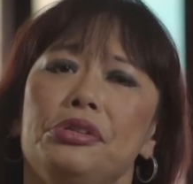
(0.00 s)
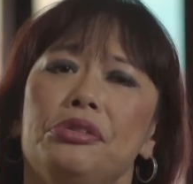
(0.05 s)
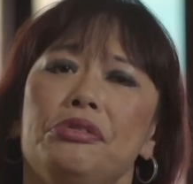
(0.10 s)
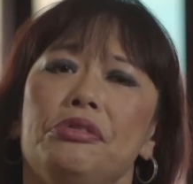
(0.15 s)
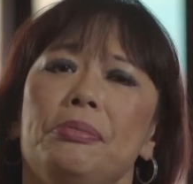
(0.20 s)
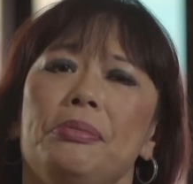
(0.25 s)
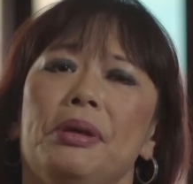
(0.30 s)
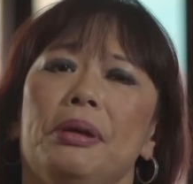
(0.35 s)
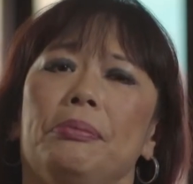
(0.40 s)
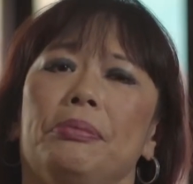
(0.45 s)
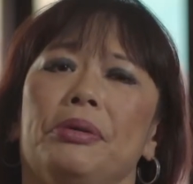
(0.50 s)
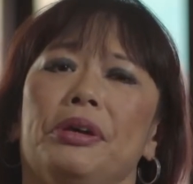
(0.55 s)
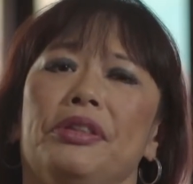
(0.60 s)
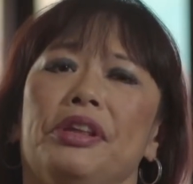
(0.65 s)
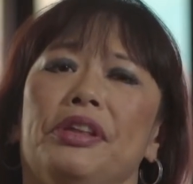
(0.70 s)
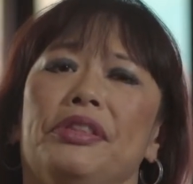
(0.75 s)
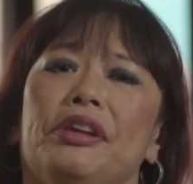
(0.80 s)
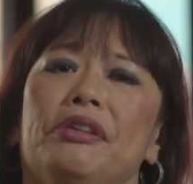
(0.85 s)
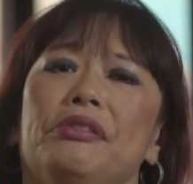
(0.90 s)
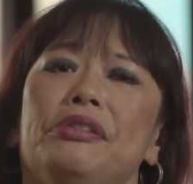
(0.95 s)
to remember
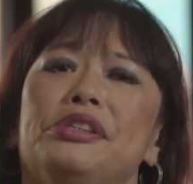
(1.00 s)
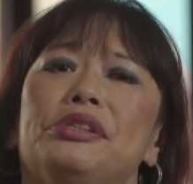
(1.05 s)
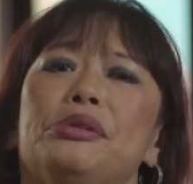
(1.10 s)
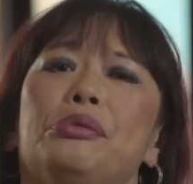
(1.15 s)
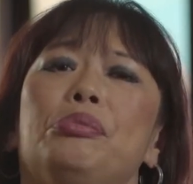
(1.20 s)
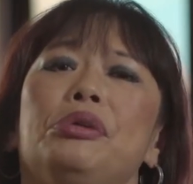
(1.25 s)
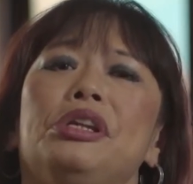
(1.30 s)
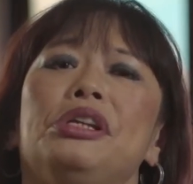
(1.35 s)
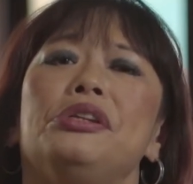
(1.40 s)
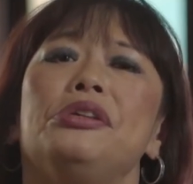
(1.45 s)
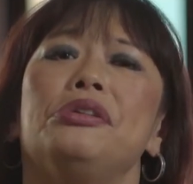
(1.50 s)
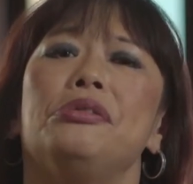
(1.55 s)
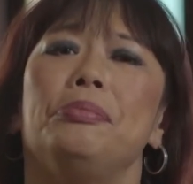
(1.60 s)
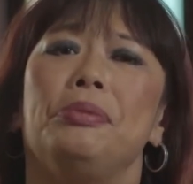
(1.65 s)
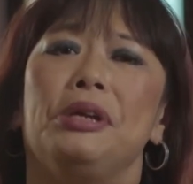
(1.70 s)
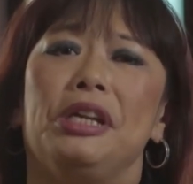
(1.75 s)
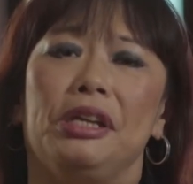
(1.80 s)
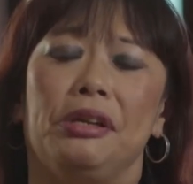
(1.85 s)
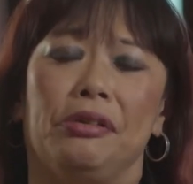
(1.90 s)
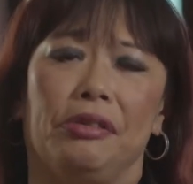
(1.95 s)
that there is a window
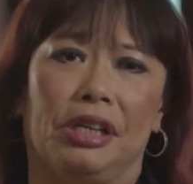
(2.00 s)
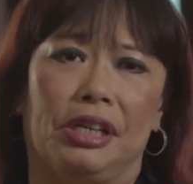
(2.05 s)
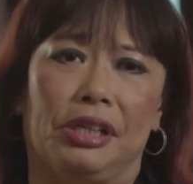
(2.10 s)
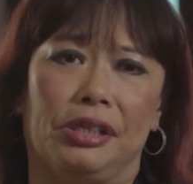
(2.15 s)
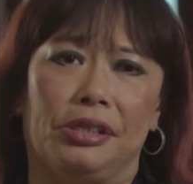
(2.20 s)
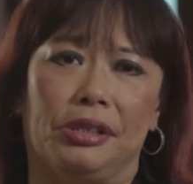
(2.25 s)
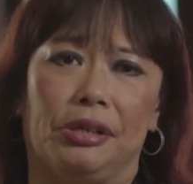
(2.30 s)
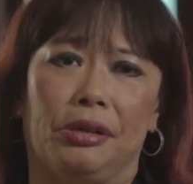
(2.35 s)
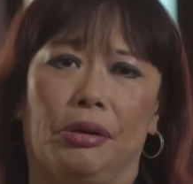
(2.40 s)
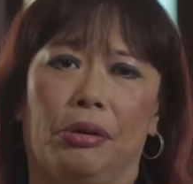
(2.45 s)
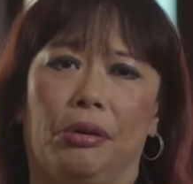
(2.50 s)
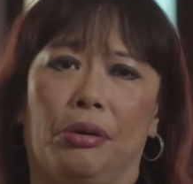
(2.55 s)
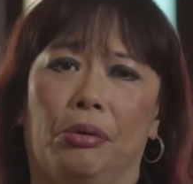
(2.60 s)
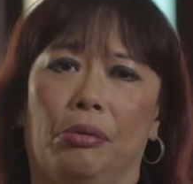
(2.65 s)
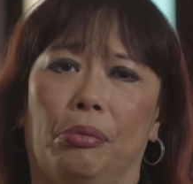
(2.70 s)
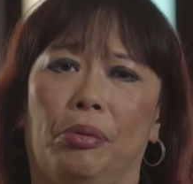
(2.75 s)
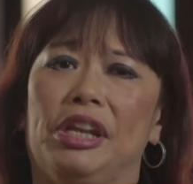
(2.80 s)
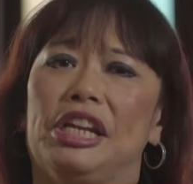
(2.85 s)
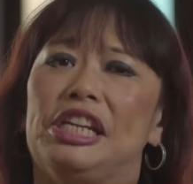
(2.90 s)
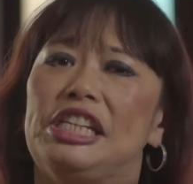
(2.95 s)
period
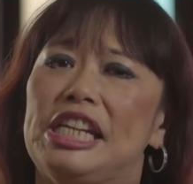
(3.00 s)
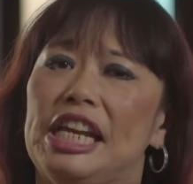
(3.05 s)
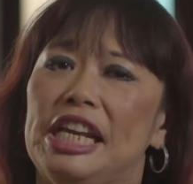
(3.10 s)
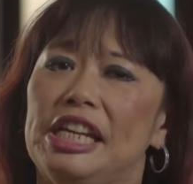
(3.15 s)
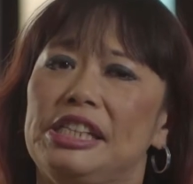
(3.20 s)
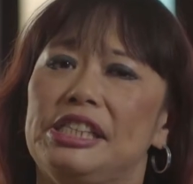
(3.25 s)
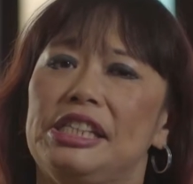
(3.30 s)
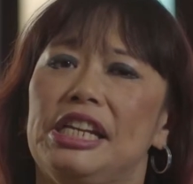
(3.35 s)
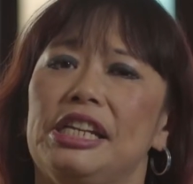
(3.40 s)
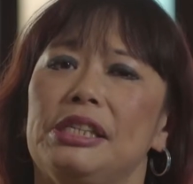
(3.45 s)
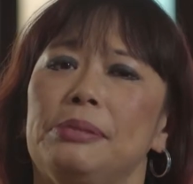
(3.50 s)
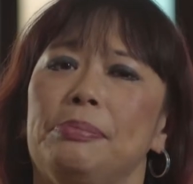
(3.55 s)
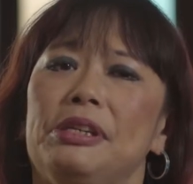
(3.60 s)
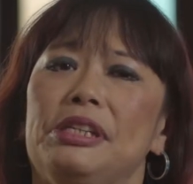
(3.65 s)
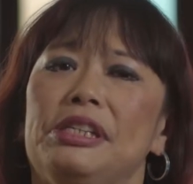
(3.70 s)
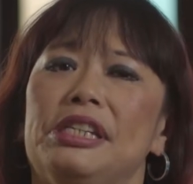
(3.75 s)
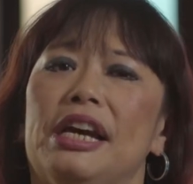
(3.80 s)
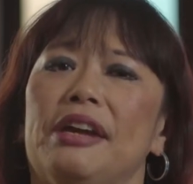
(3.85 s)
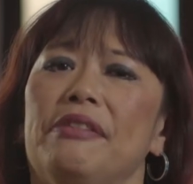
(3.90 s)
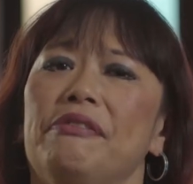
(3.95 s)
when a test has been
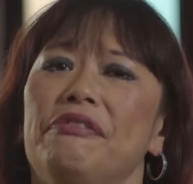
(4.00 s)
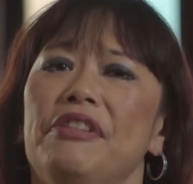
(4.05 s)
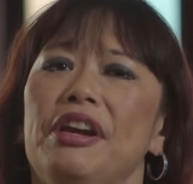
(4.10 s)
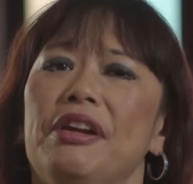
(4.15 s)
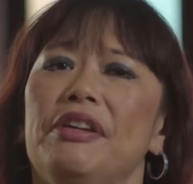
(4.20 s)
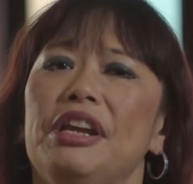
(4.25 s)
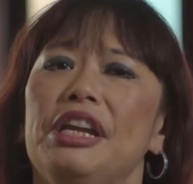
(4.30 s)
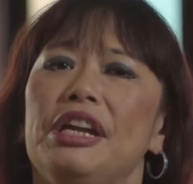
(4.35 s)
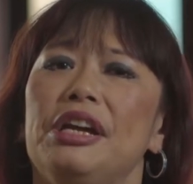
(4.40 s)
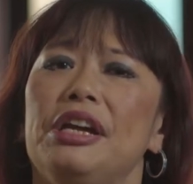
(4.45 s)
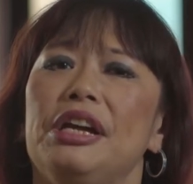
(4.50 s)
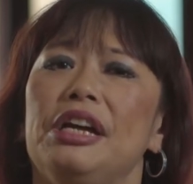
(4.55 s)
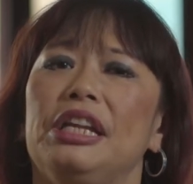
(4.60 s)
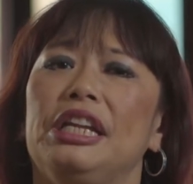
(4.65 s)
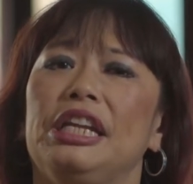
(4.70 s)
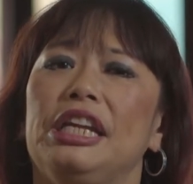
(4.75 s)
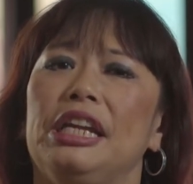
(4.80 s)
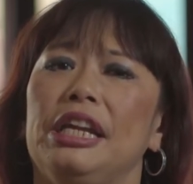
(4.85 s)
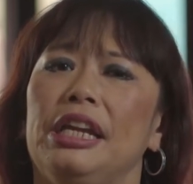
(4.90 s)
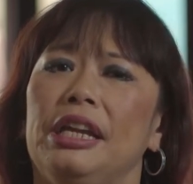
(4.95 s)
done very
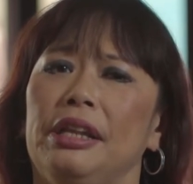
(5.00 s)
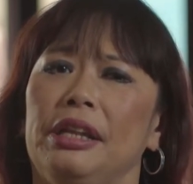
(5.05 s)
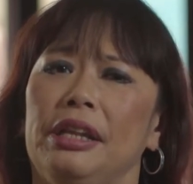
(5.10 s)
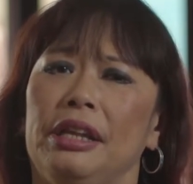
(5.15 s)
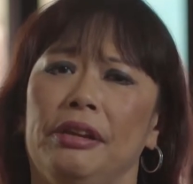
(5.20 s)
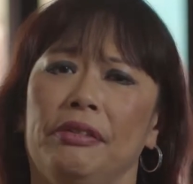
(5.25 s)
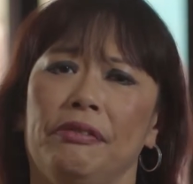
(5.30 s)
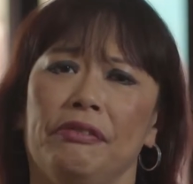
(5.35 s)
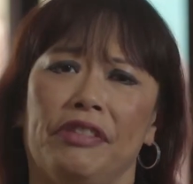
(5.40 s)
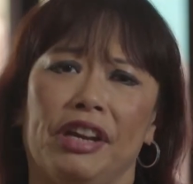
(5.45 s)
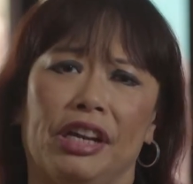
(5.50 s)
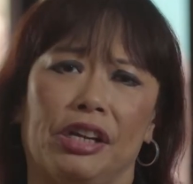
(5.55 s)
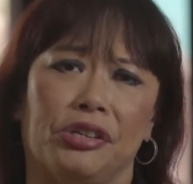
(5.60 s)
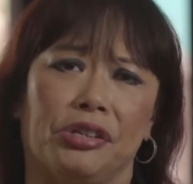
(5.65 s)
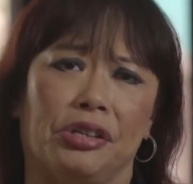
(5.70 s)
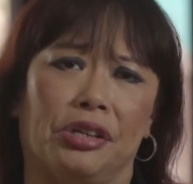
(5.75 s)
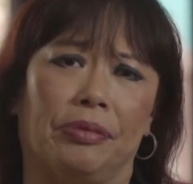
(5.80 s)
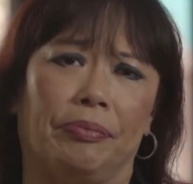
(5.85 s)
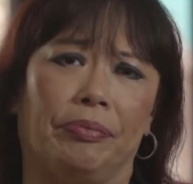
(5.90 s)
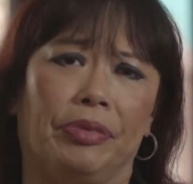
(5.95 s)
early in the
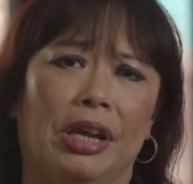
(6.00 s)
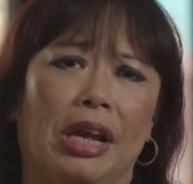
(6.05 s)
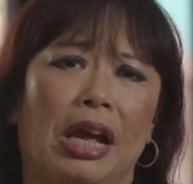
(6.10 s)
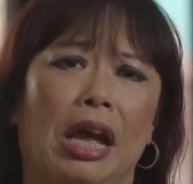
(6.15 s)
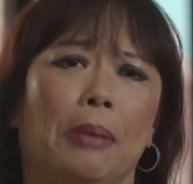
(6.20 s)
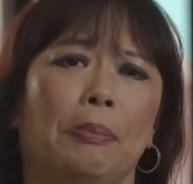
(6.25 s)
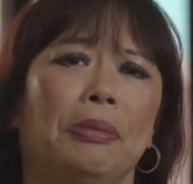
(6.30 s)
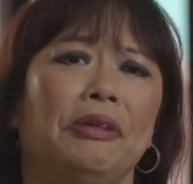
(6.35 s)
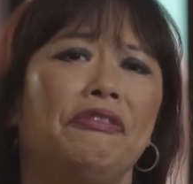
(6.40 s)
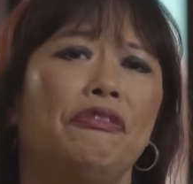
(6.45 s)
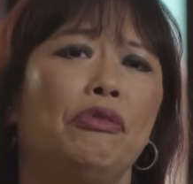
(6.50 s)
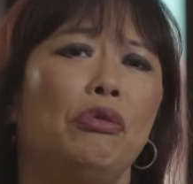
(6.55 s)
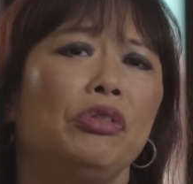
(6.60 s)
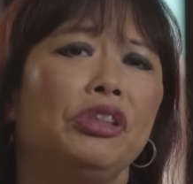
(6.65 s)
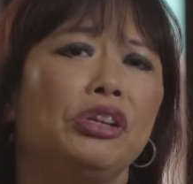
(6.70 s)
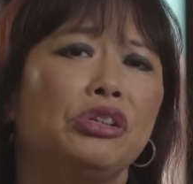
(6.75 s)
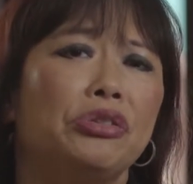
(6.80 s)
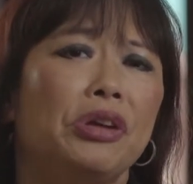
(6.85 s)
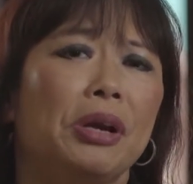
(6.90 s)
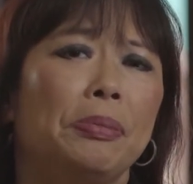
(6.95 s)
infection, before
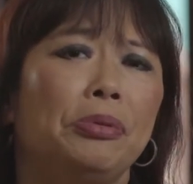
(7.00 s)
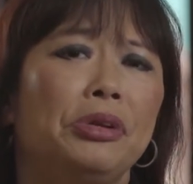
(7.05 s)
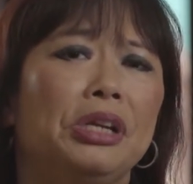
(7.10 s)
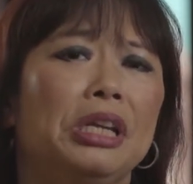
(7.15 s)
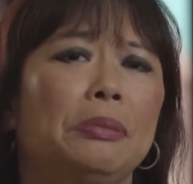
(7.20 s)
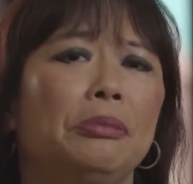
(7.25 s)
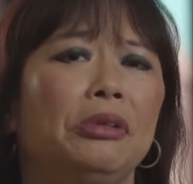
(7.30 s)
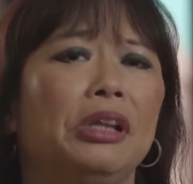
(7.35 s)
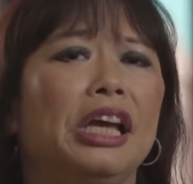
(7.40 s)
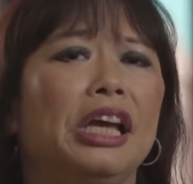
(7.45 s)
the treponemal